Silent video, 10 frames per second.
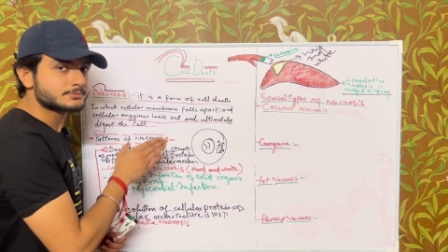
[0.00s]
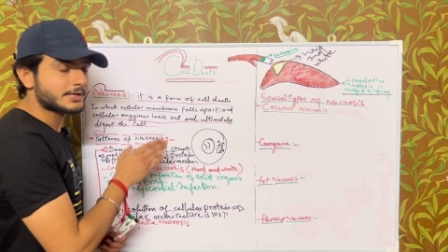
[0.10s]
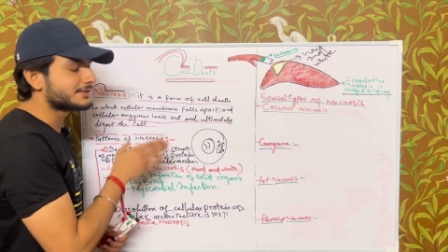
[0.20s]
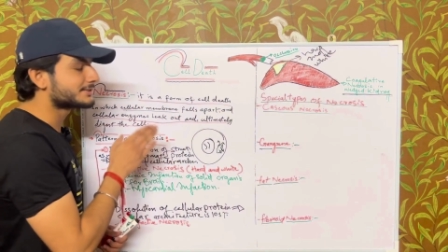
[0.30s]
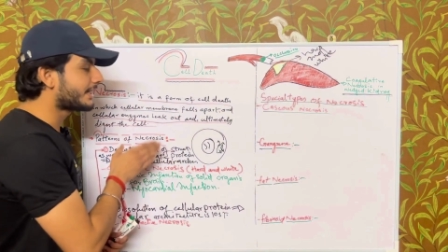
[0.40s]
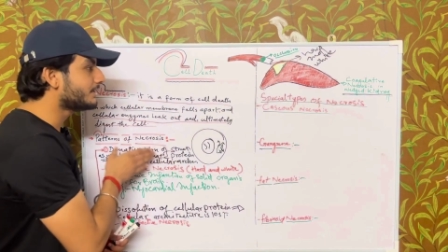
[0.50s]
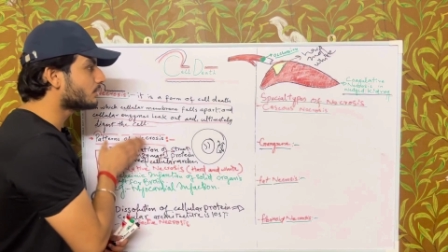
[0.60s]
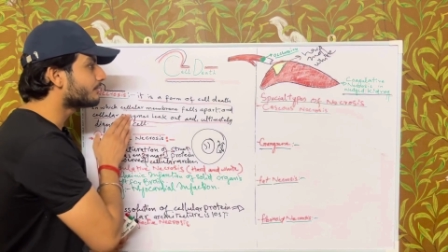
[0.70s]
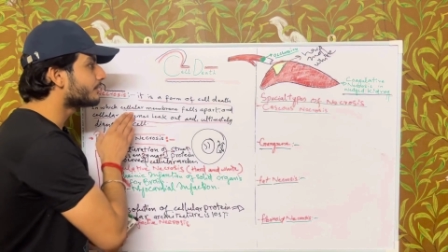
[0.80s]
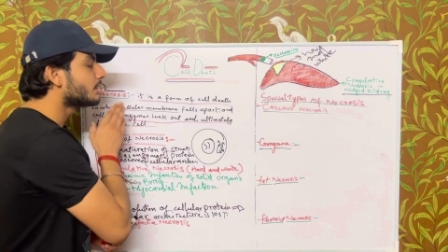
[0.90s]
and site
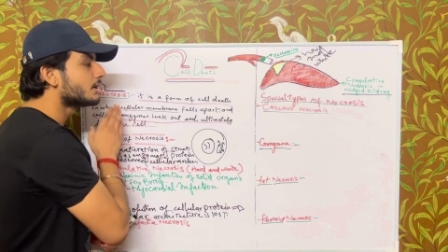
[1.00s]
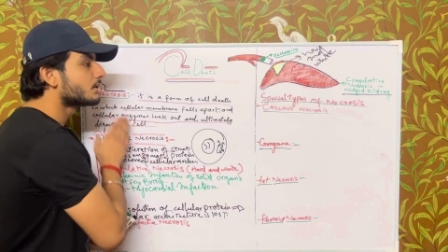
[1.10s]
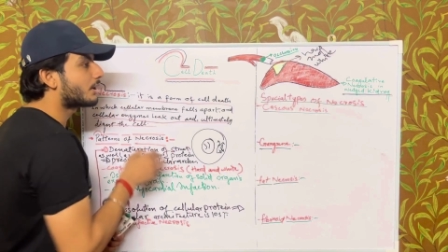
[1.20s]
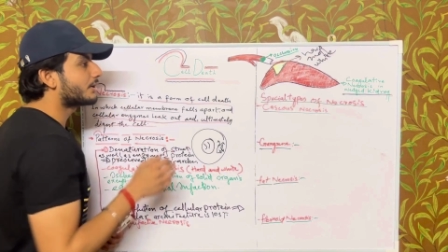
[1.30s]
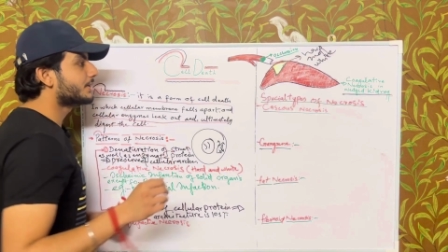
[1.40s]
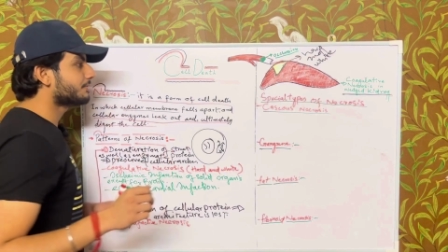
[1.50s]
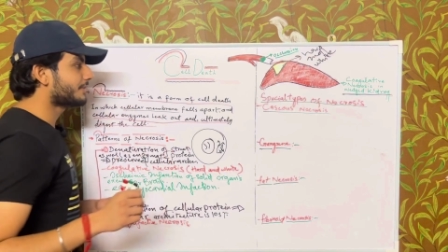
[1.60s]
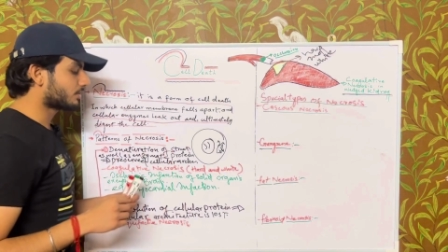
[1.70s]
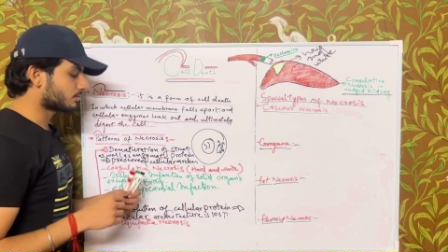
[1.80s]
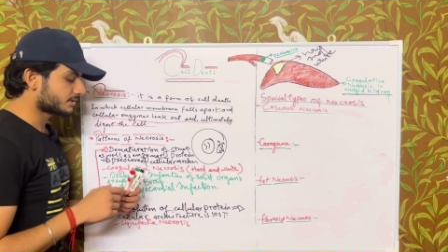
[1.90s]
of coagulative
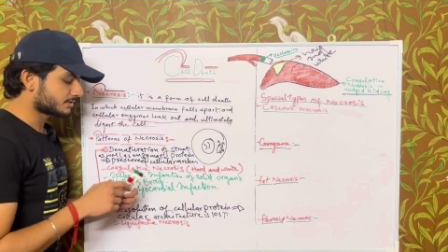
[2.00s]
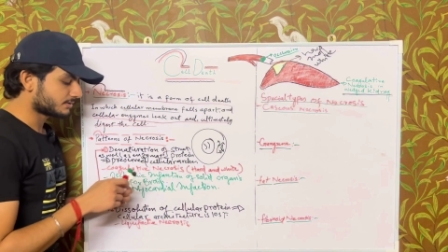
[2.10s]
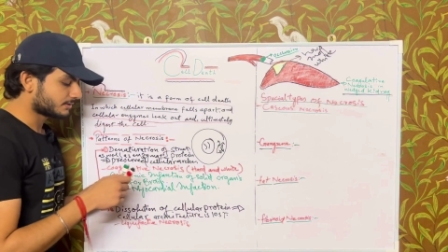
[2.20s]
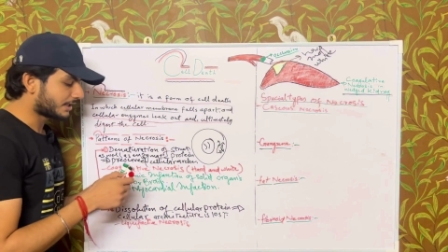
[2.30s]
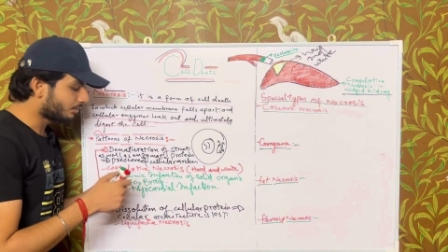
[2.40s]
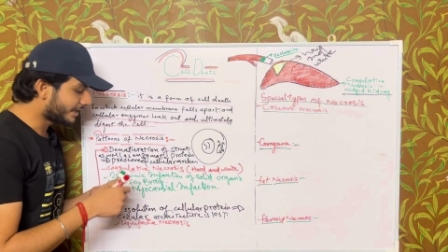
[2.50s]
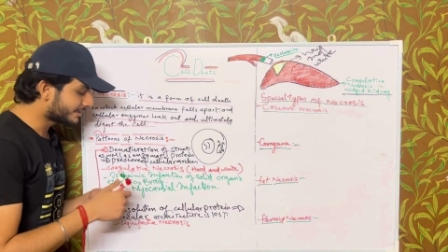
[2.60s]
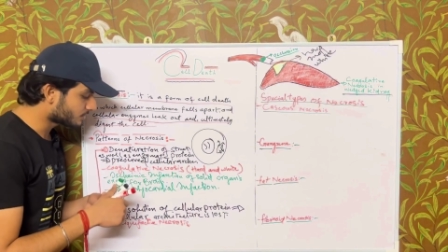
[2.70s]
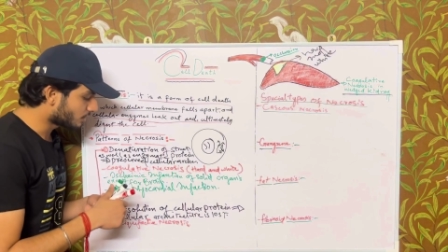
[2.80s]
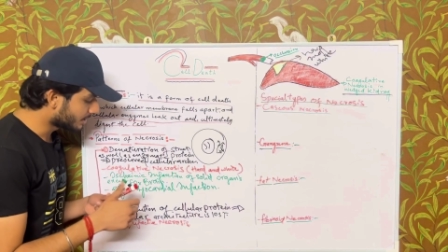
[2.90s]
necrosis. Now
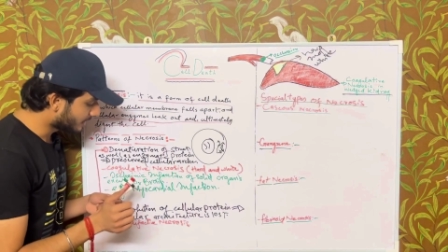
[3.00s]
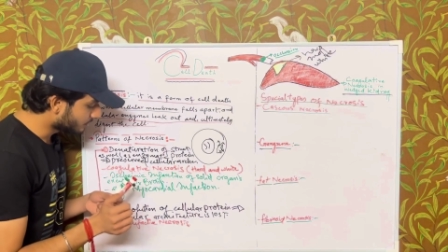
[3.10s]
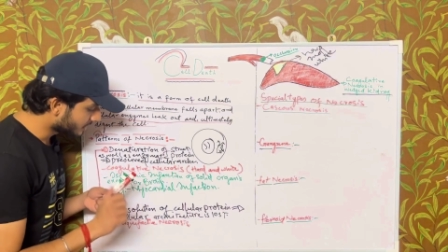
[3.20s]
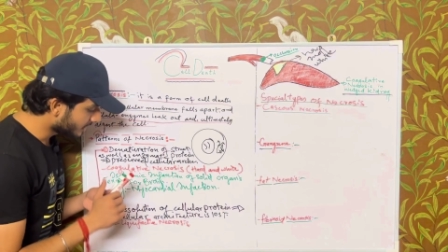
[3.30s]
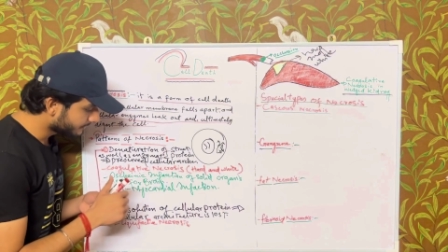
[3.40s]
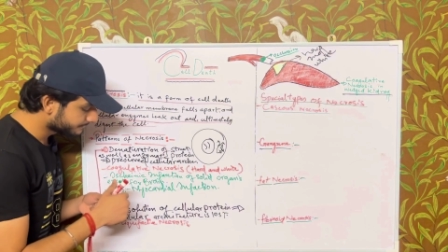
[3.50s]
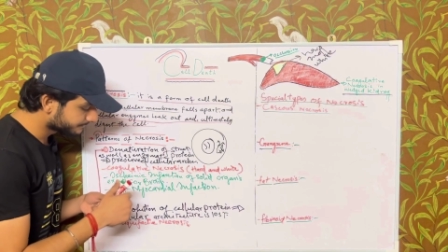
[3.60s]
let's talk about the